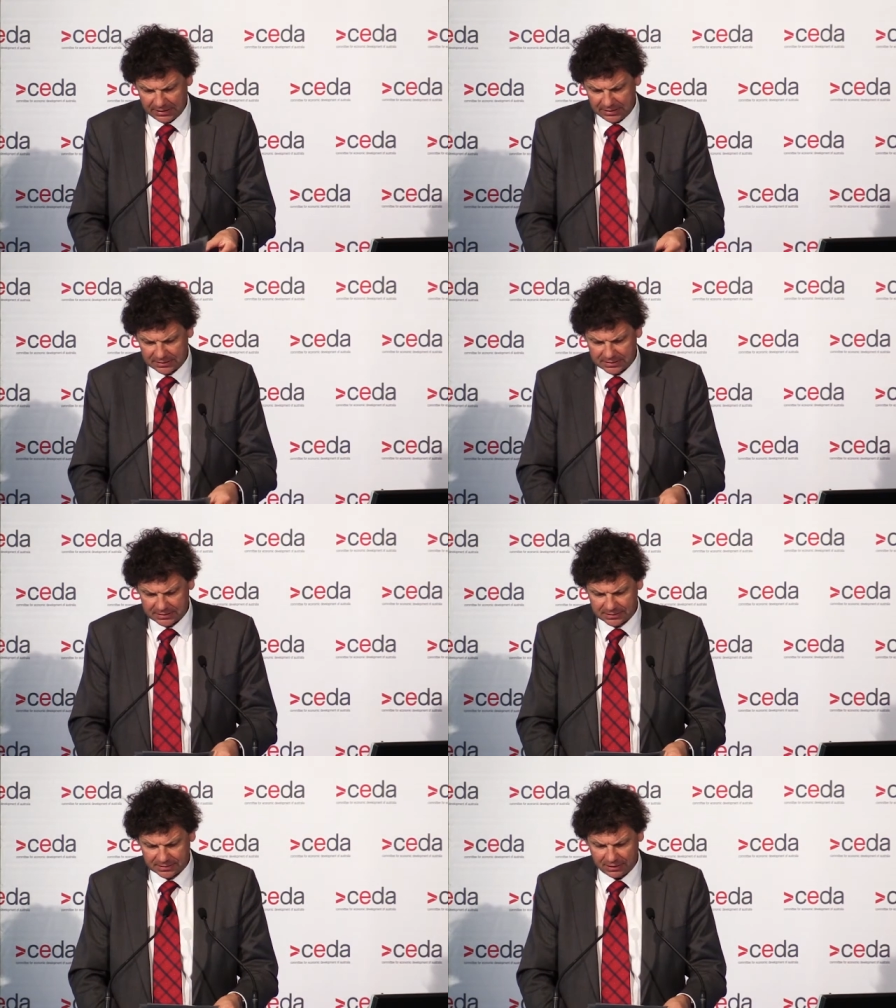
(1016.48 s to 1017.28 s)

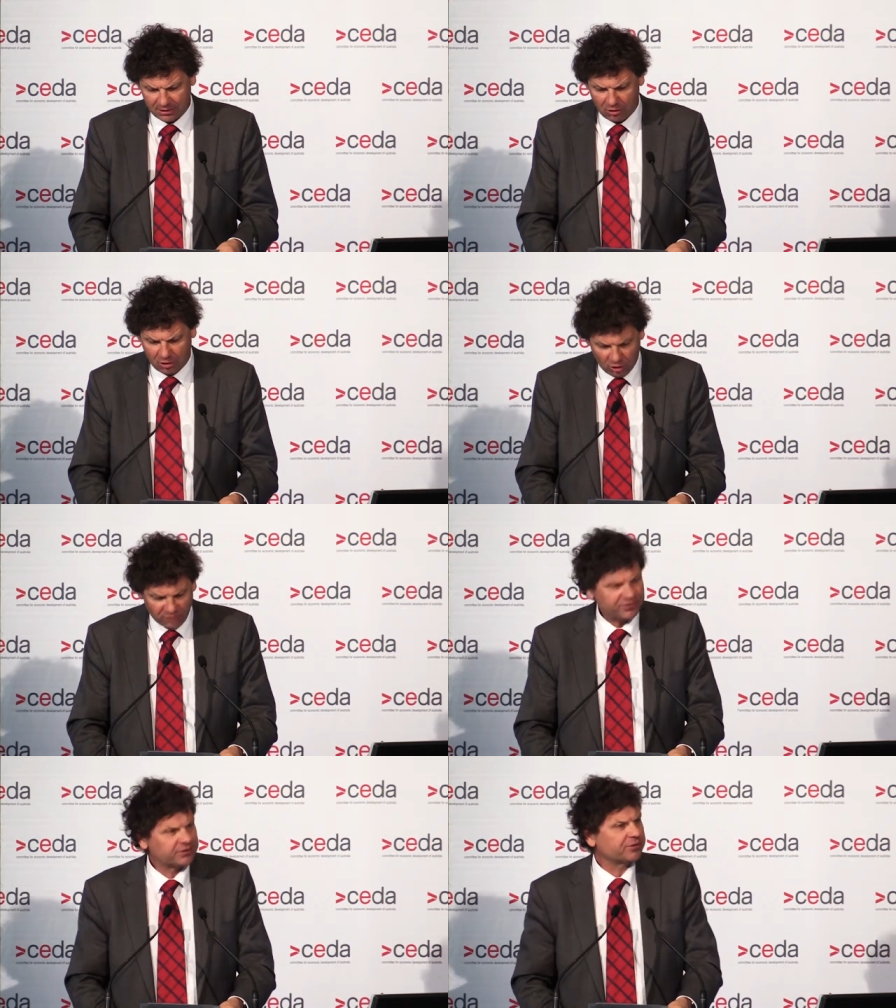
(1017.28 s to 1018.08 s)
It's
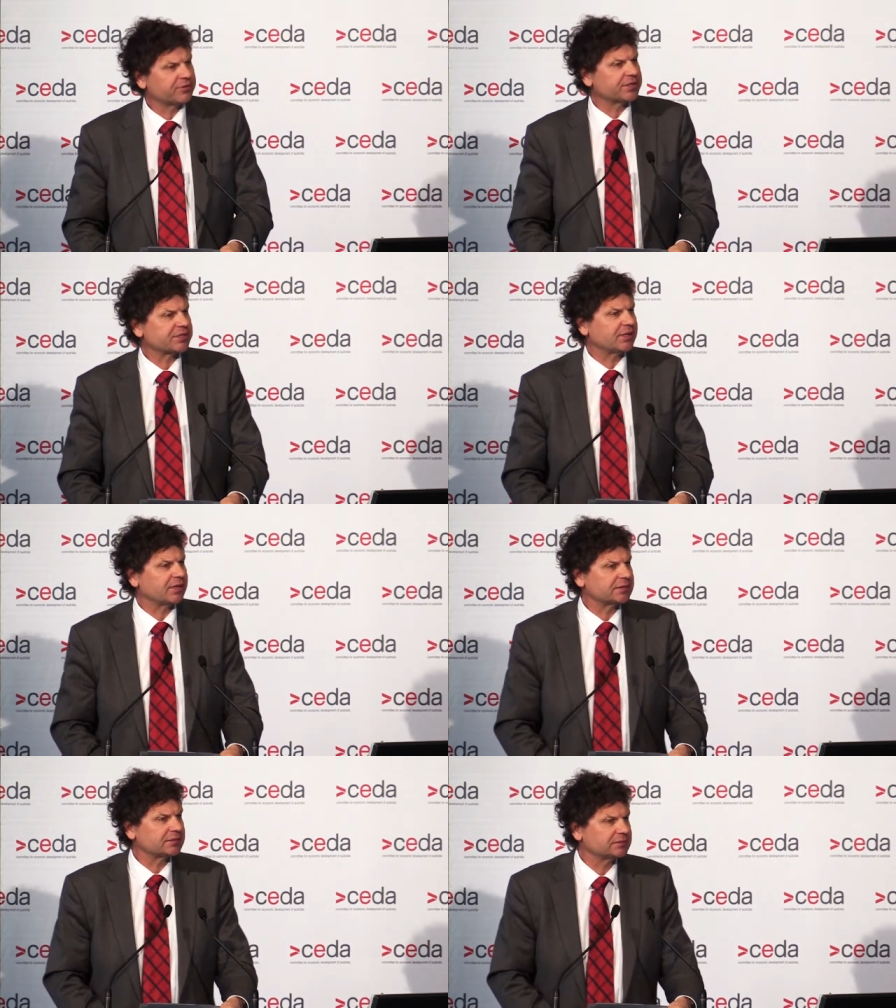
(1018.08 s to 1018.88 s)
often
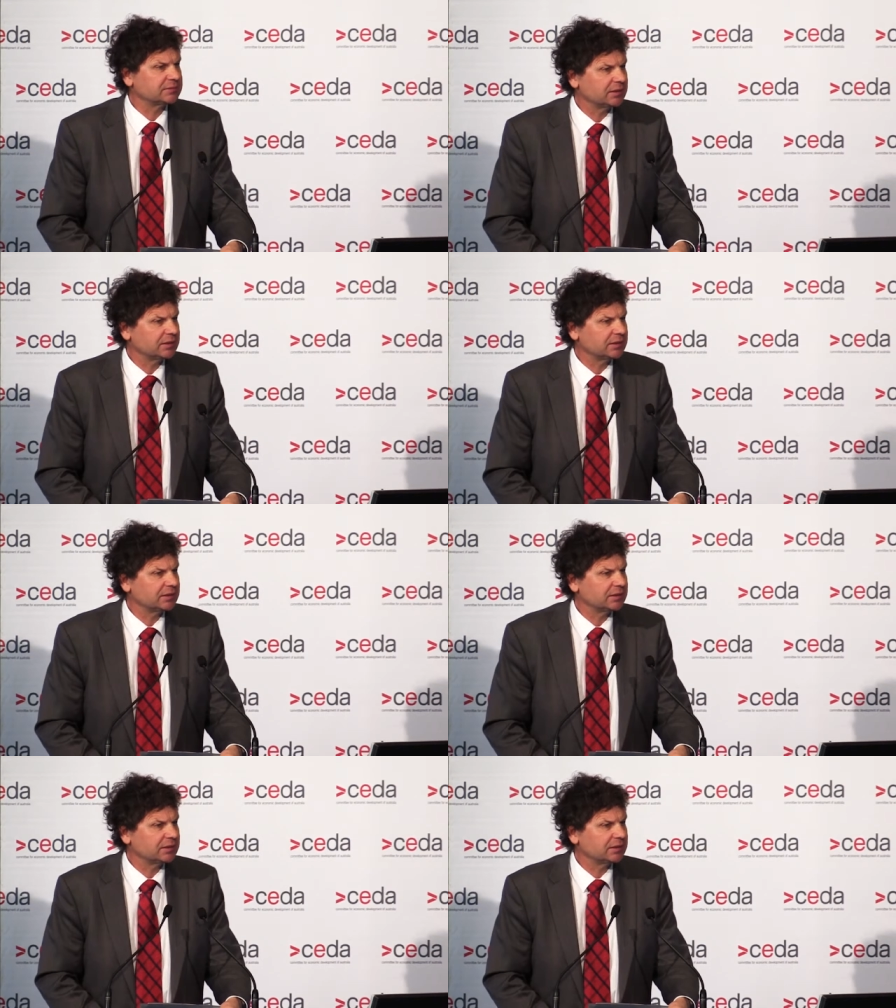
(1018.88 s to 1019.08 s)
criticised.